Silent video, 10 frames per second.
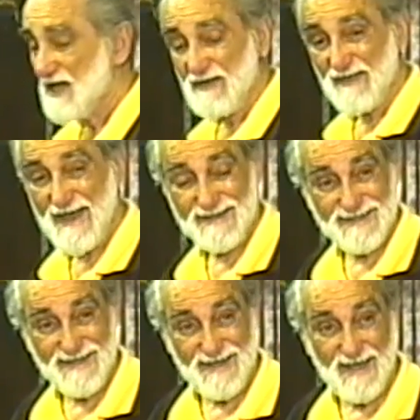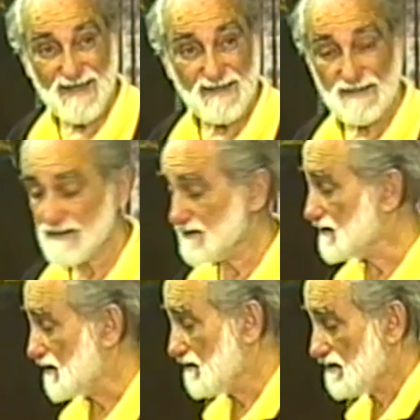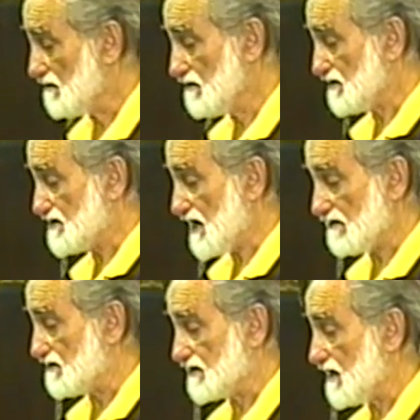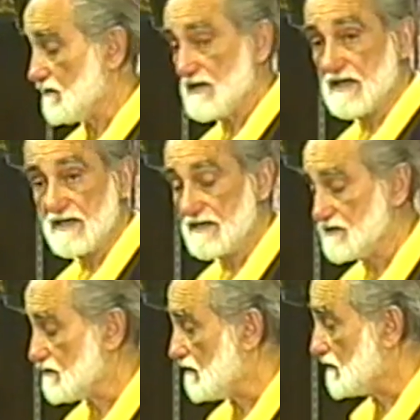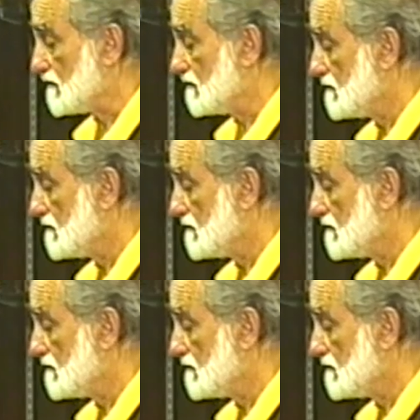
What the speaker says: If that's the case, and you can check this out without any trouble,